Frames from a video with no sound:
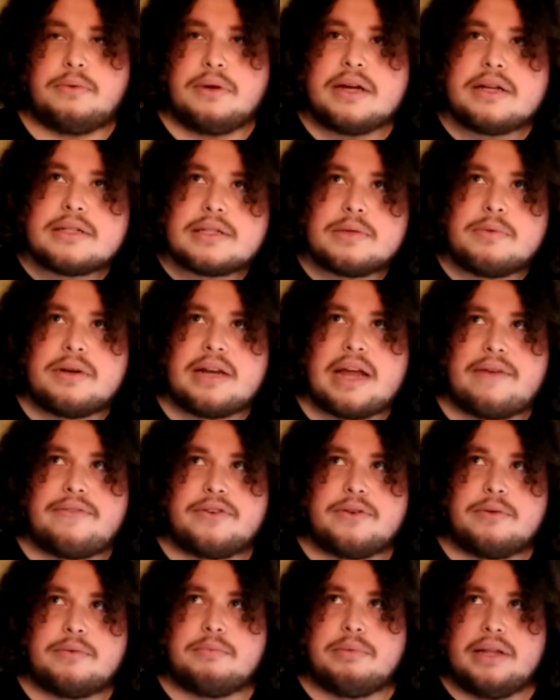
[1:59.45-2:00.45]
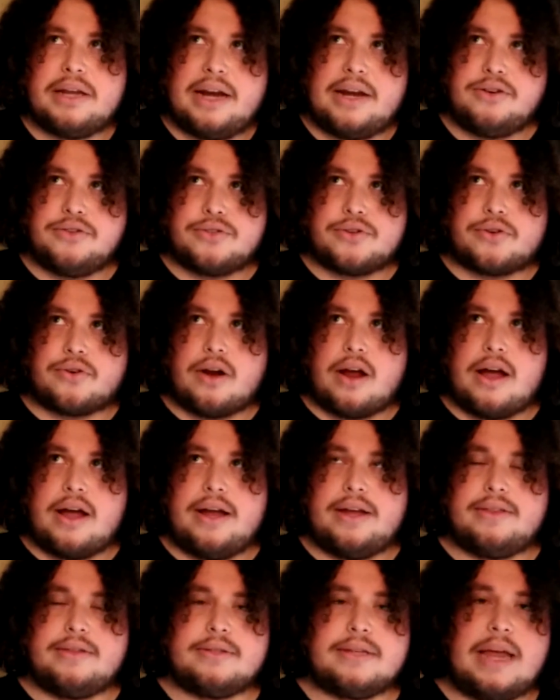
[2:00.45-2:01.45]
it's the one after Blood Angels
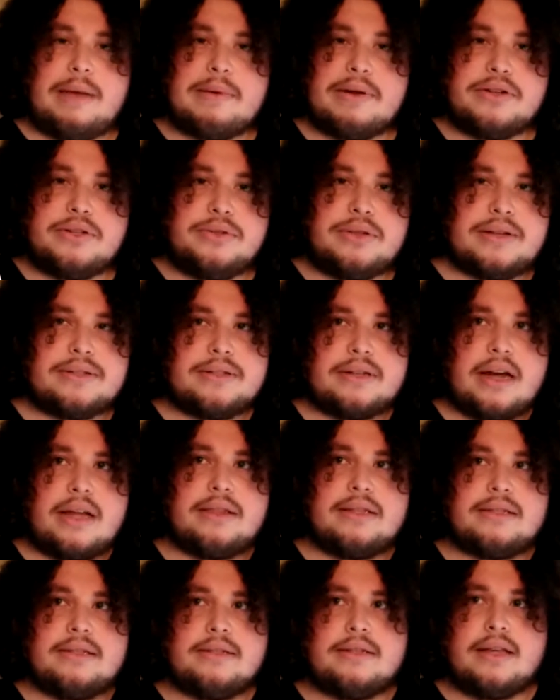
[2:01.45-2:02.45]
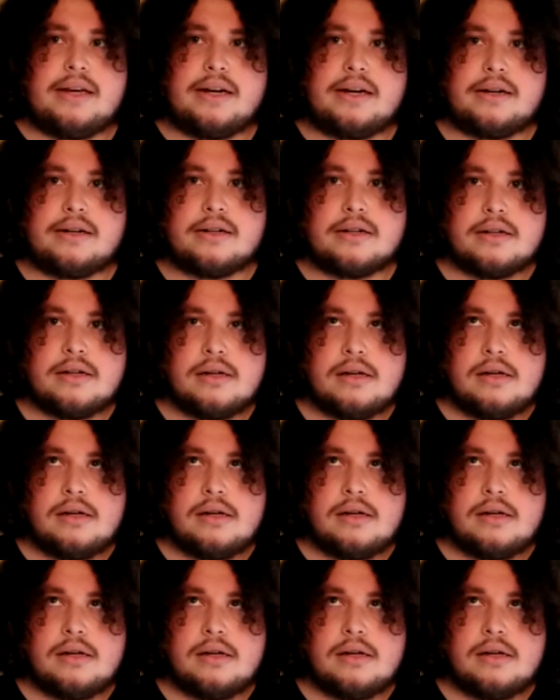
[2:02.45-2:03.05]
Cry. This came out in 2009. This is their